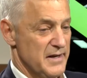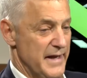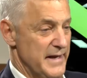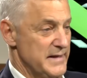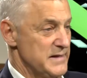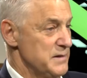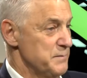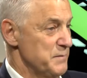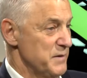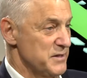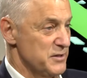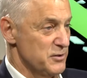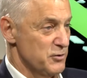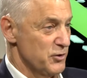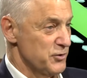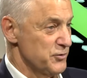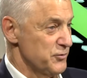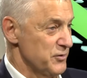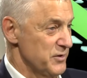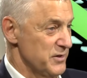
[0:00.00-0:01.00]

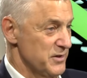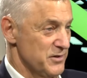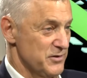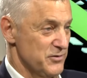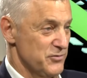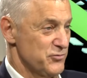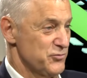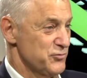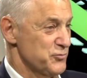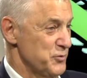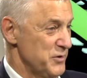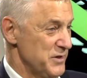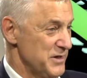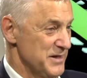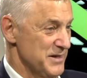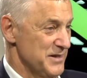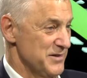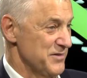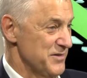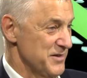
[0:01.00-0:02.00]
anti-money-laundering,
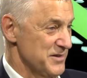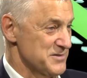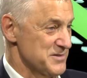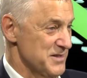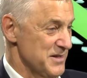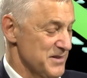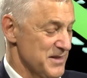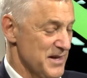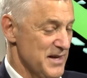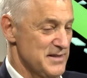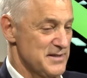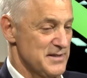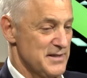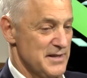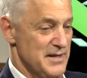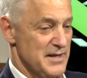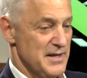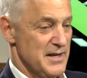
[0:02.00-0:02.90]
screening, and things like that.